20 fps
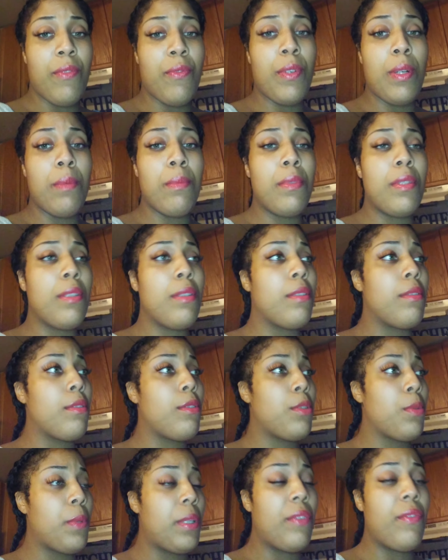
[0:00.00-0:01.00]
From the
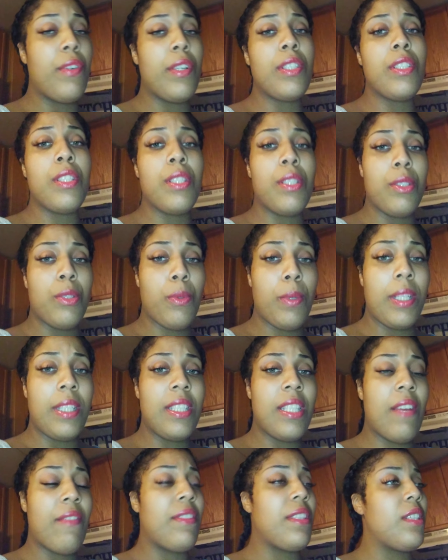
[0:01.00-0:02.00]
21st to the
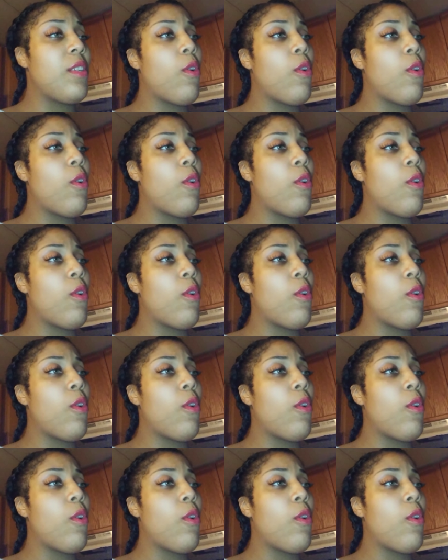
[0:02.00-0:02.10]
27th,